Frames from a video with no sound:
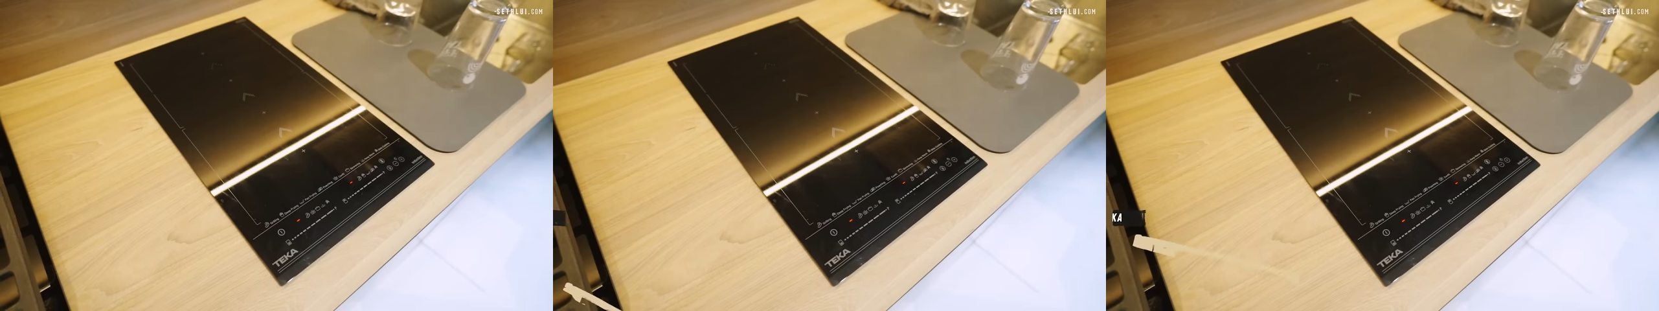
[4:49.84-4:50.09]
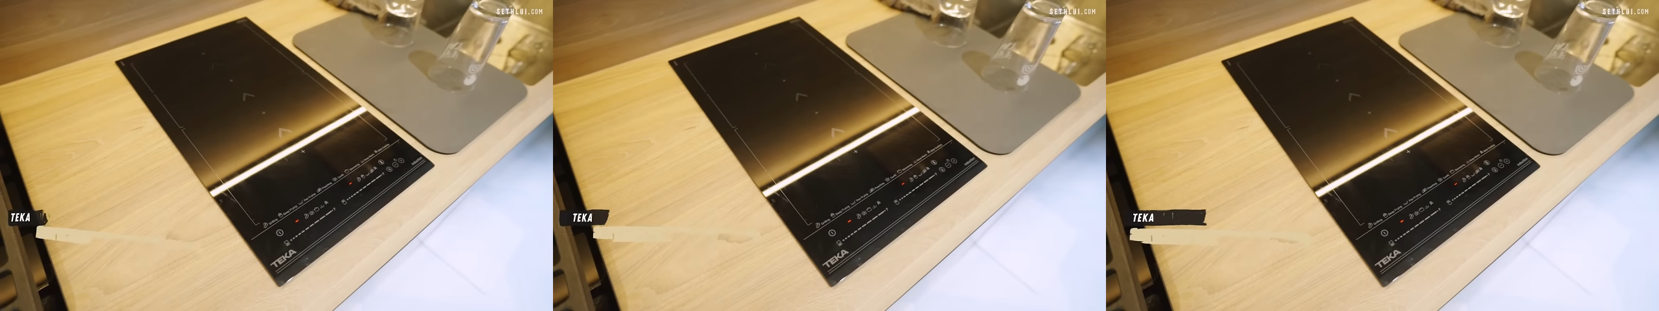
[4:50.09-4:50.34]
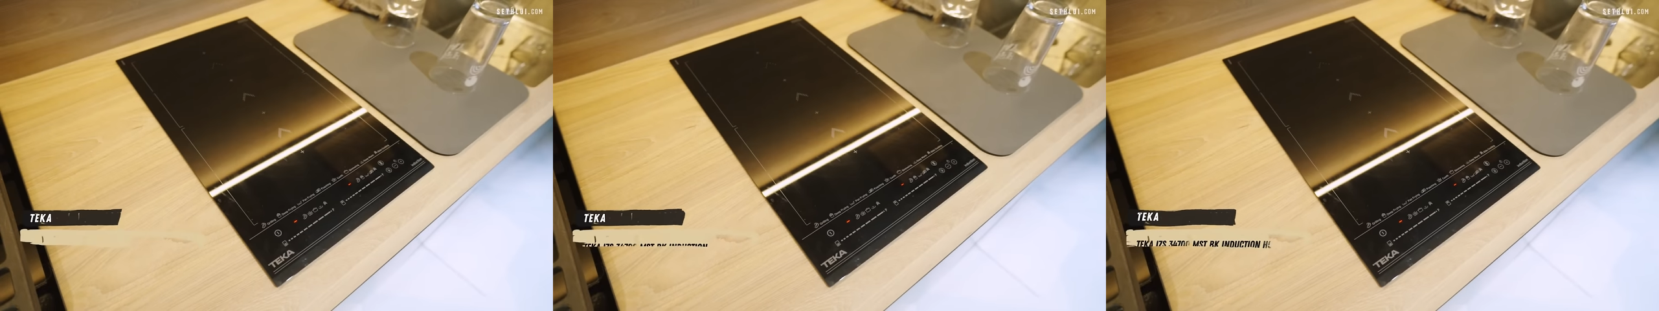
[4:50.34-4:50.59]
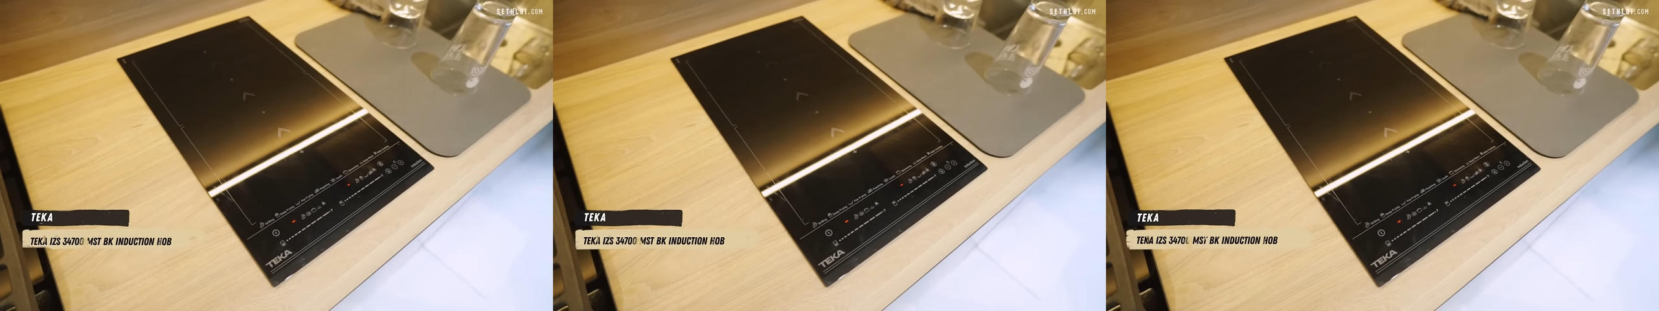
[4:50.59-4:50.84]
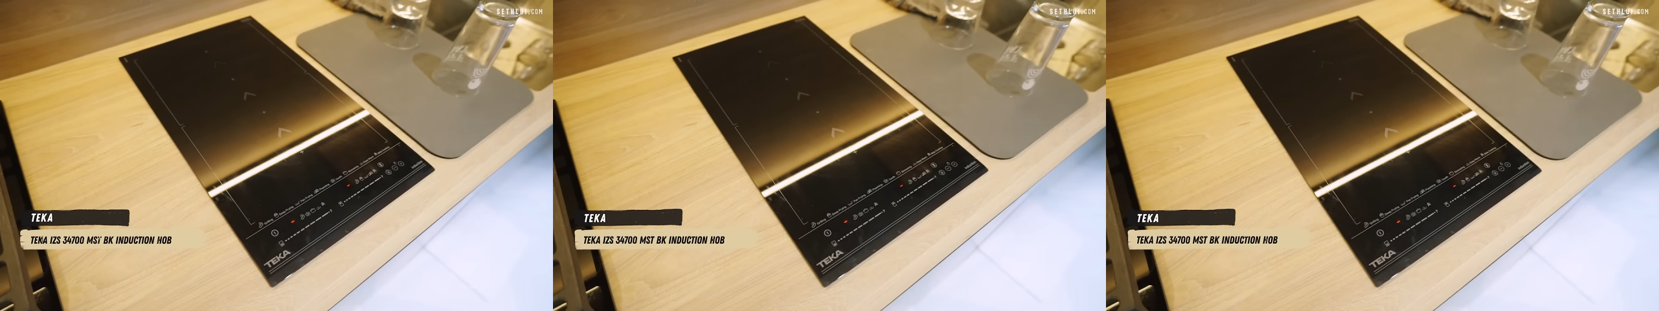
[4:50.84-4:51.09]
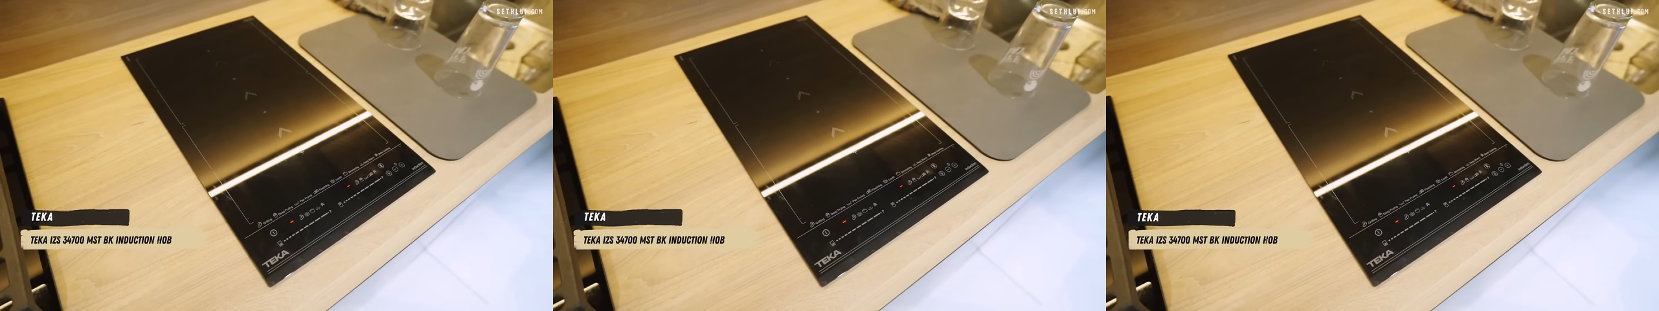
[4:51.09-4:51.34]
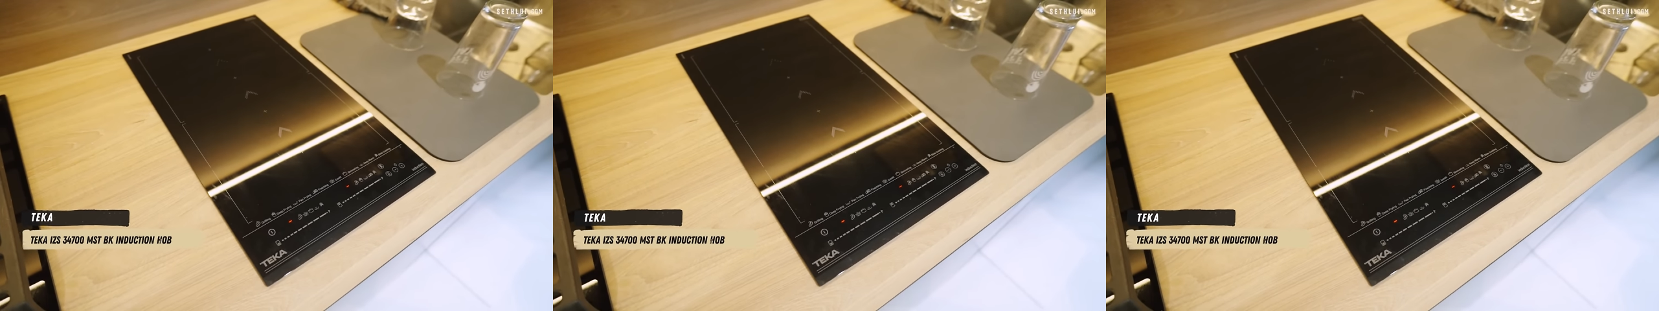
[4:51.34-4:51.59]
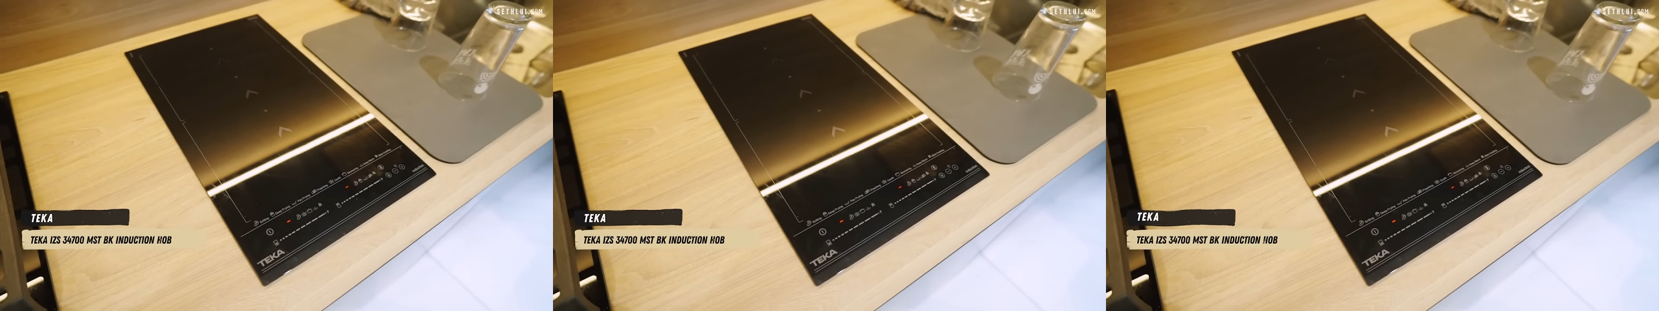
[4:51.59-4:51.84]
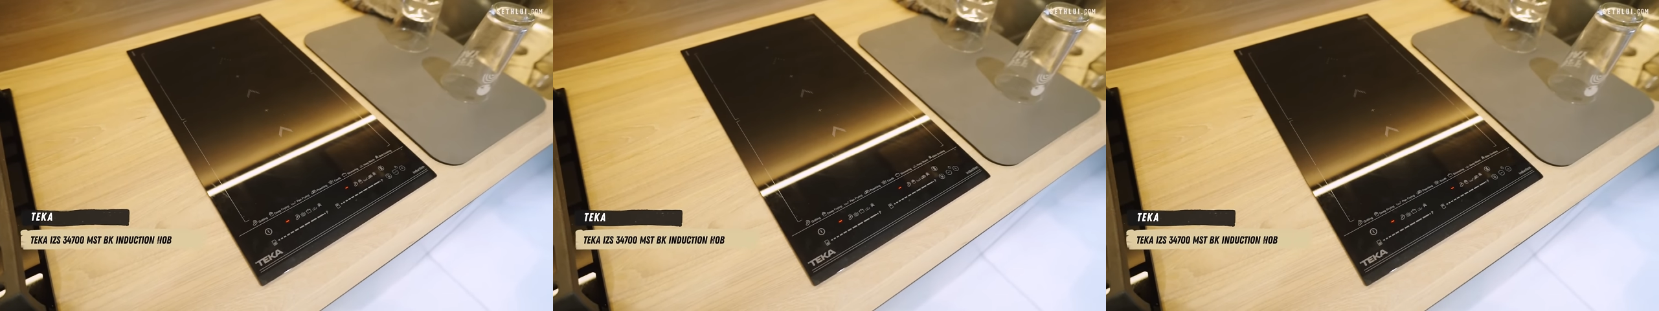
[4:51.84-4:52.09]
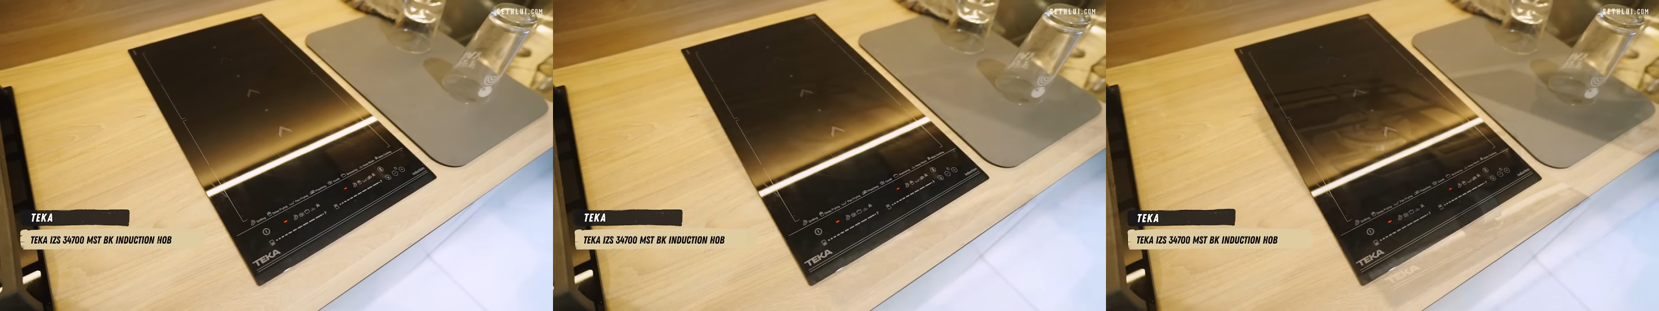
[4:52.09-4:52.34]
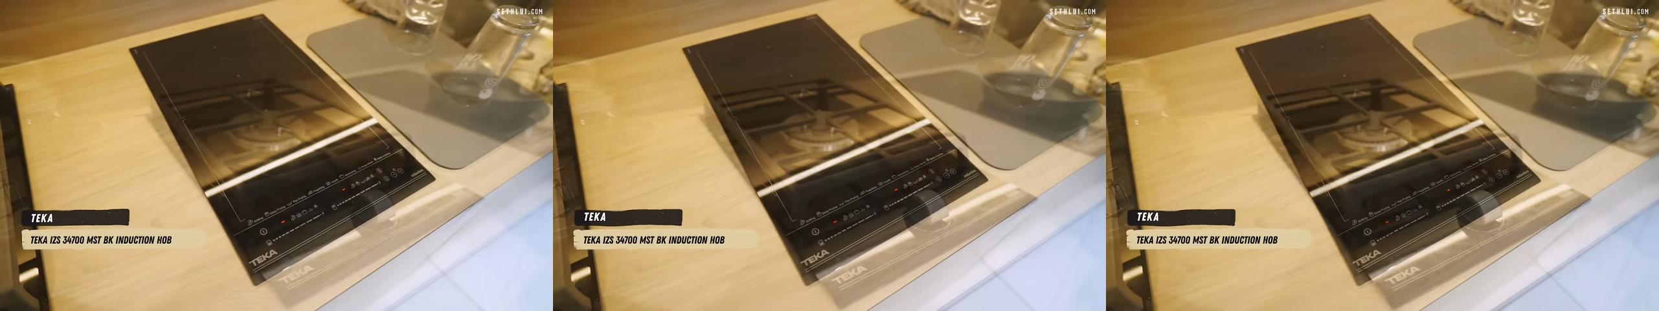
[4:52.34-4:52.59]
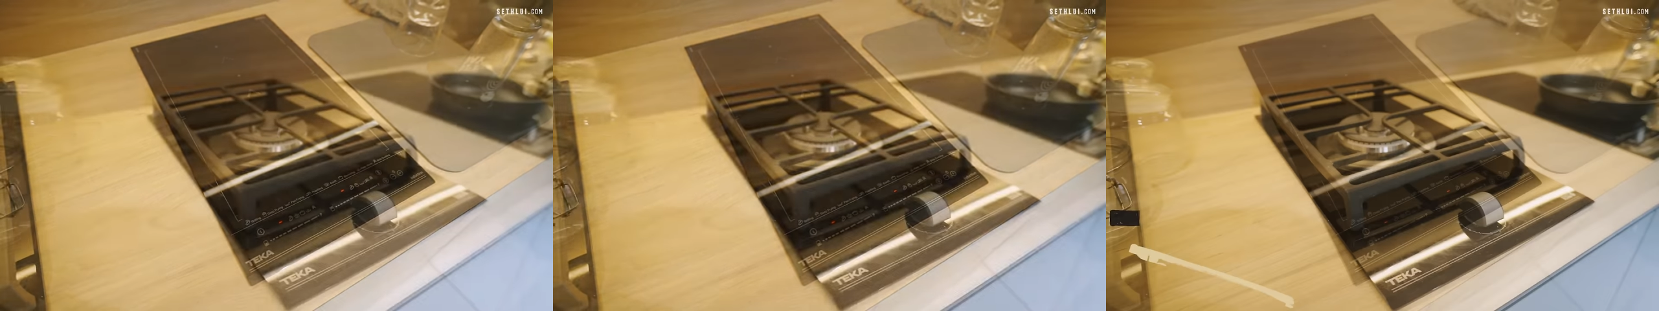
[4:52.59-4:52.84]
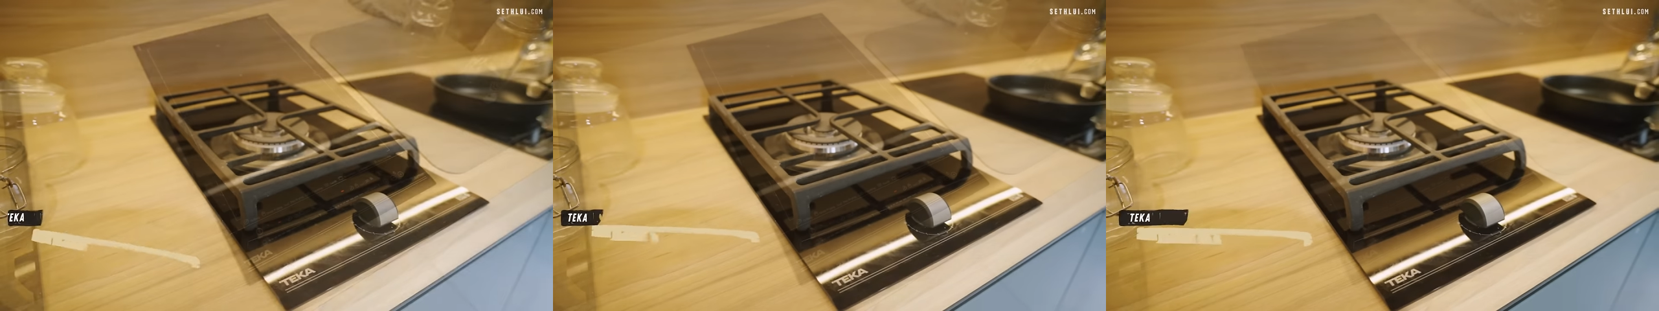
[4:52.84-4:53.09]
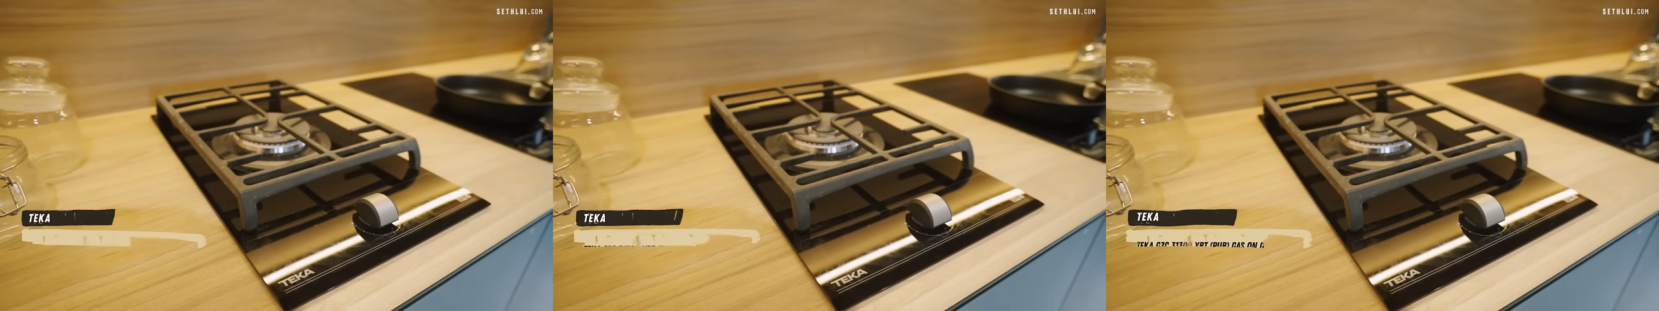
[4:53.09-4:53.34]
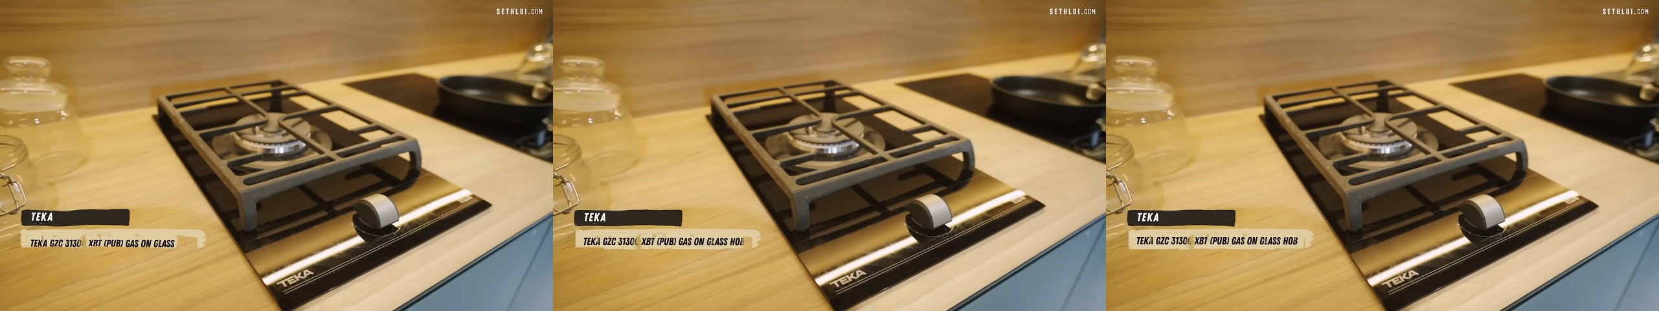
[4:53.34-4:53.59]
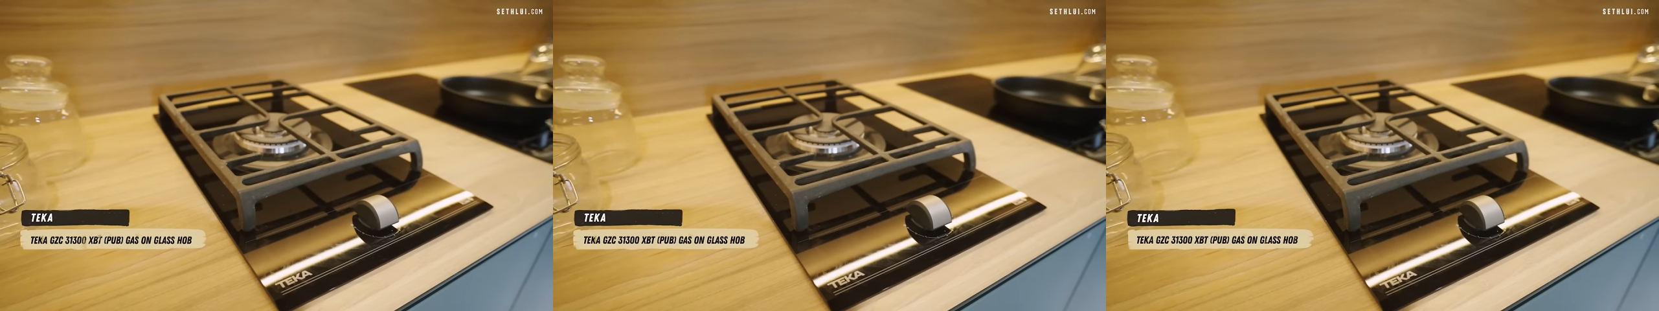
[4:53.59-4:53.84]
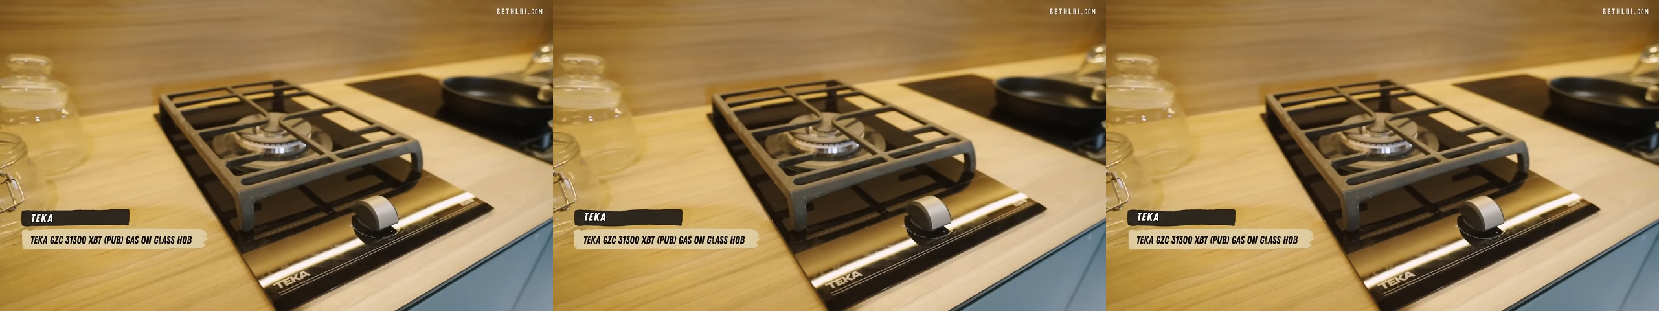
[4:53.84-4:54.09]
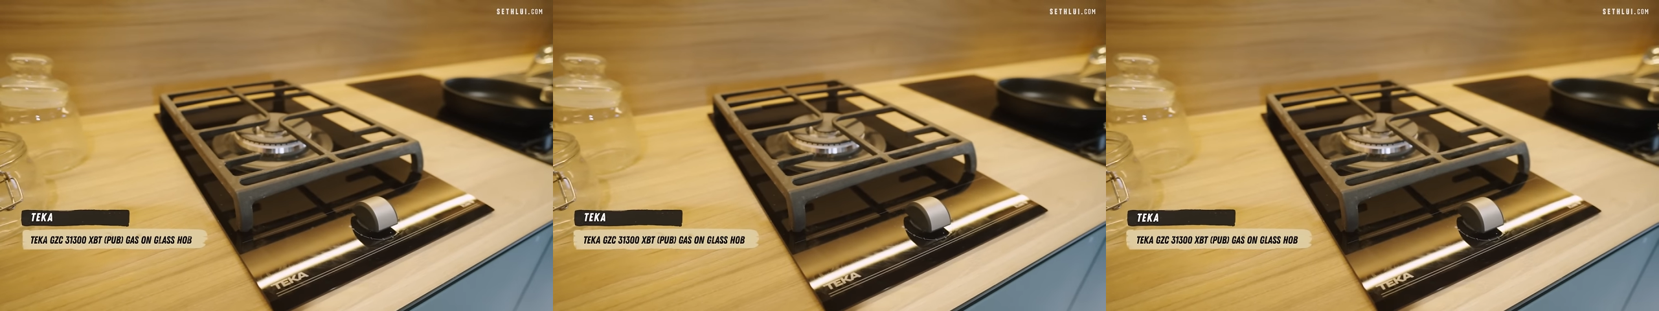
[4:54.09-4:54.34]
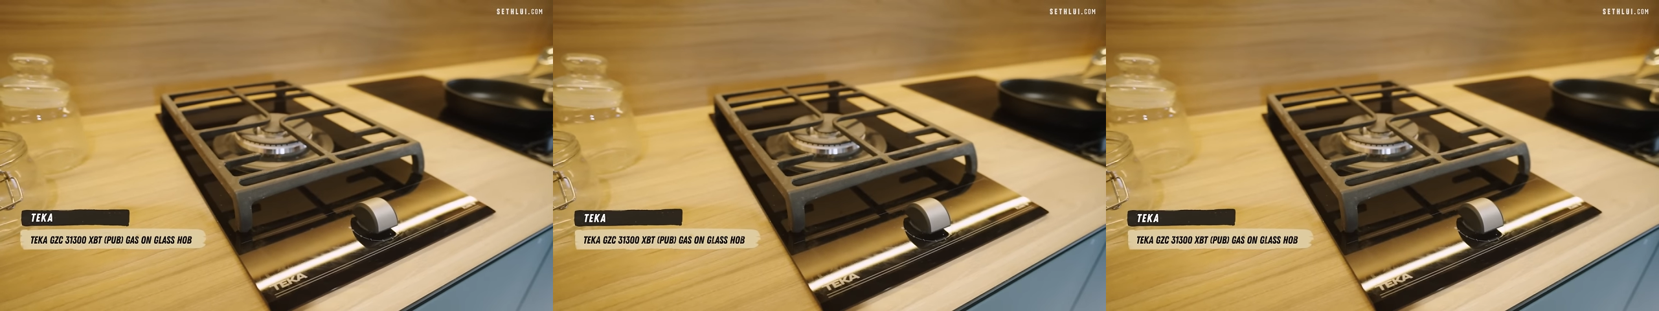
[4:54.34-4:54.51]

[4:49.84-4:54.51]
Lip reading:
Nobody's mouth can be seen.